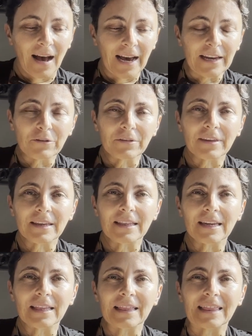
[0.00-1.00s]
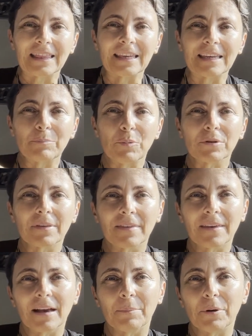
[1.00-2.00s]
I don't think that the important
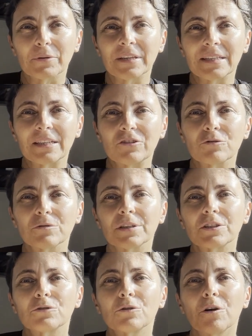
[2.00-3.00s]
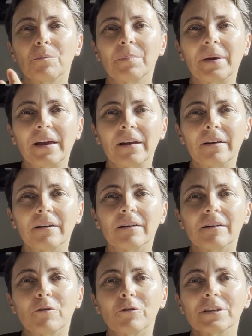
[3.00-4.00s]
thing about this issue is to
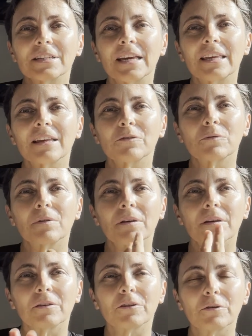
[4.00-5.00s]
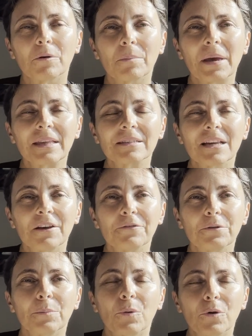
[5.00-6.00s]
compare or say that men
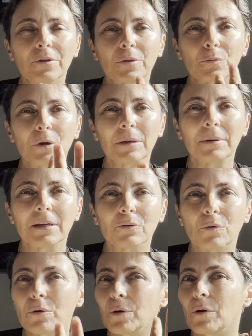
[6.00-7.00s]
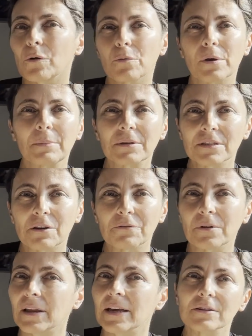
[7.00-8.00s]
suffer more than women, or women
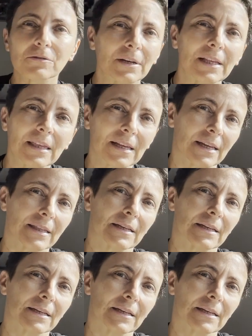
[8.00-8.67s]
suffer less, or anything like